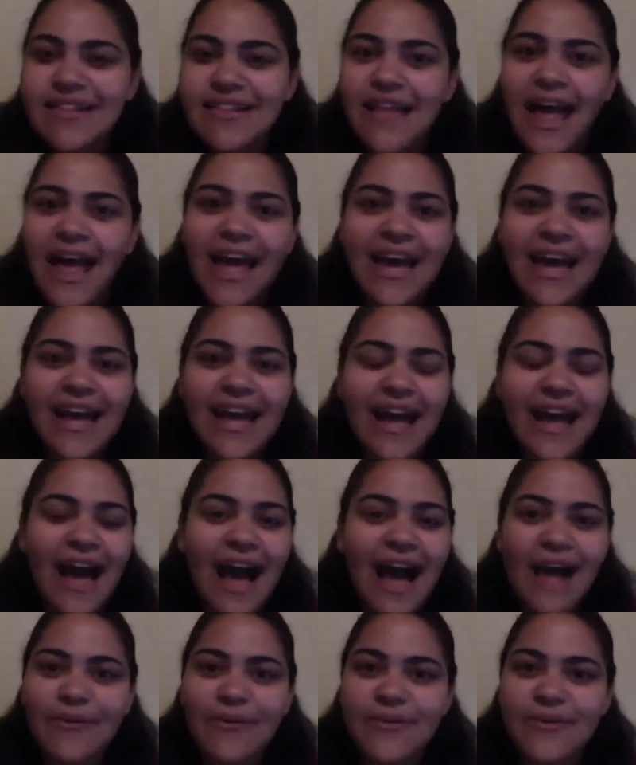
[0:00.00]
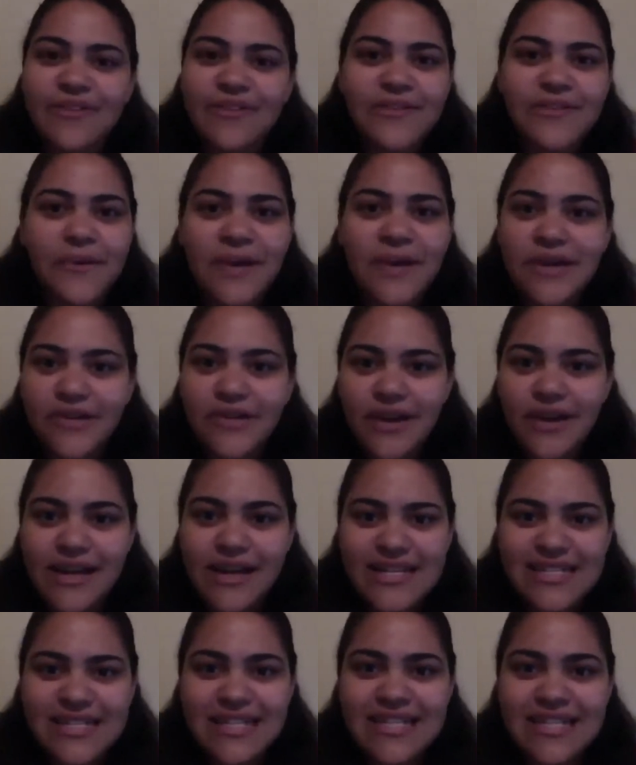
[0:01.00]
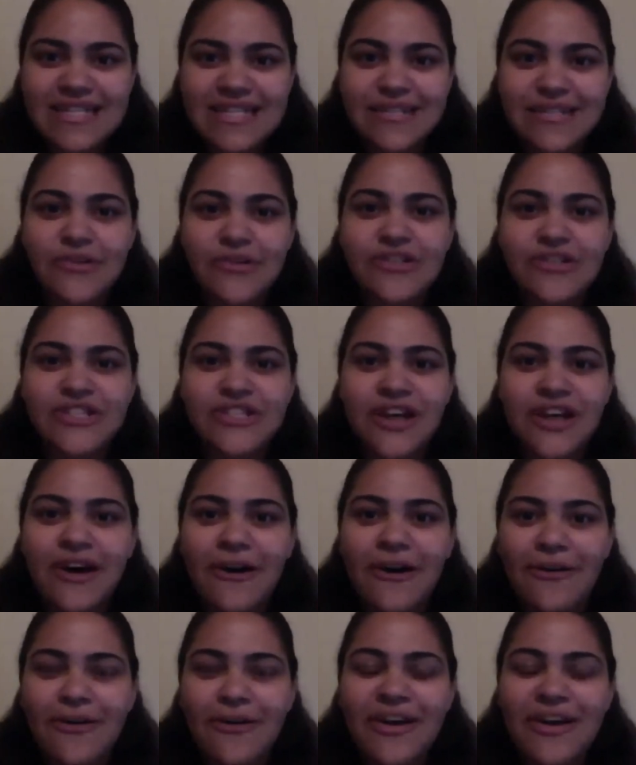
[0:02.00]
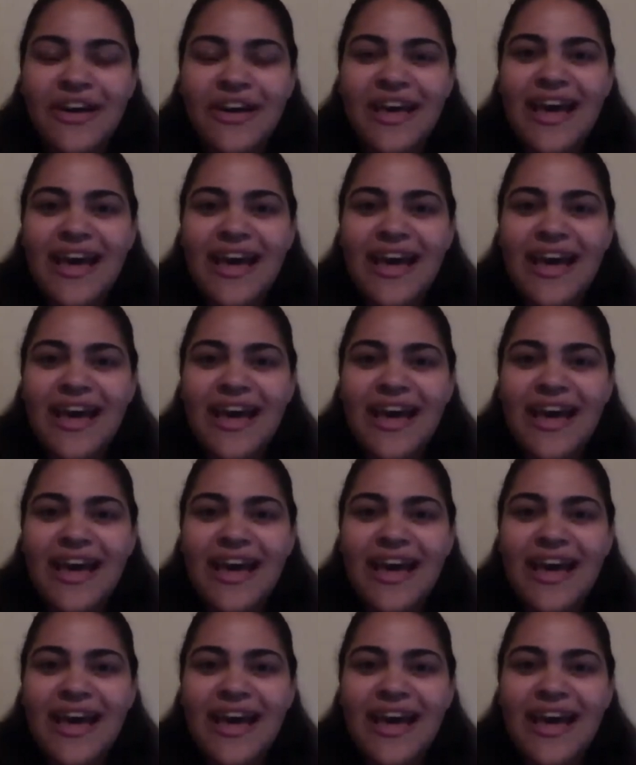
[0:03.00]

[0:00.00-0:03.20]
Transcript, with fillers: Like, I was going crazy this whole show.